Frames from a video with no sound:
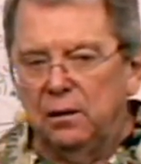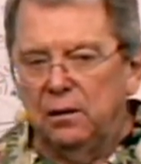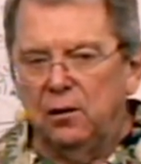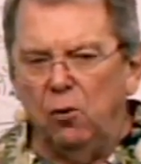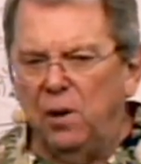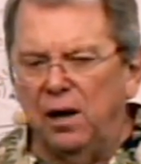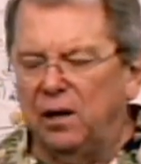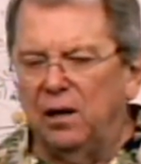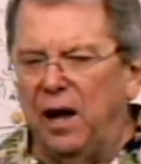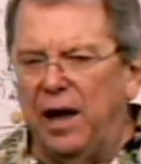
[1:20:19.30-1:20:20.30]
Nobody
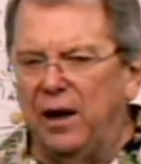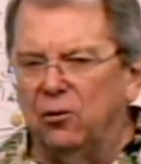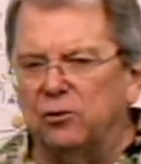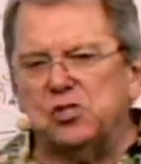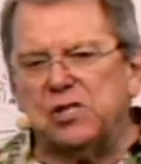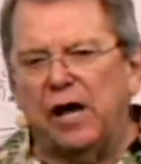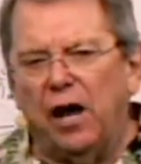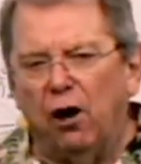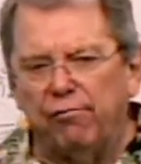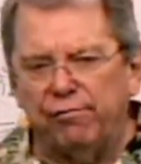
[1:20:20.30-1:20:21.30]
can handle
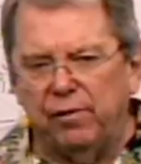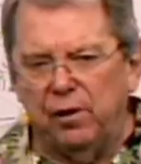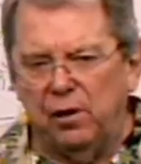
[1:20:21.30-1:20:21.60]
self.